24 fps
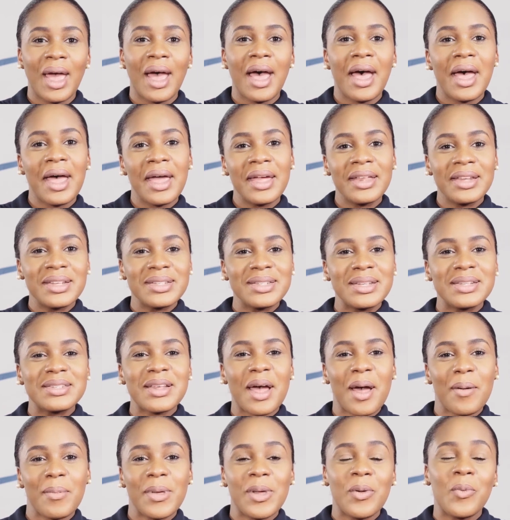Hi, this is
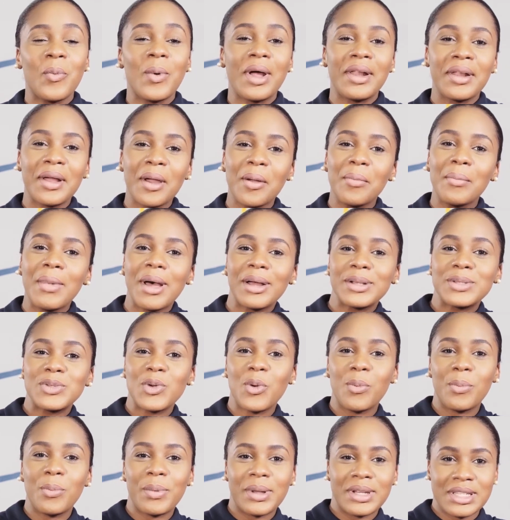Abby. Welcome back
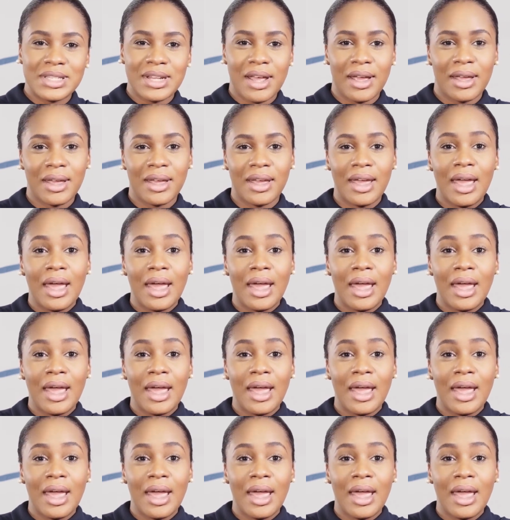to OpenSec.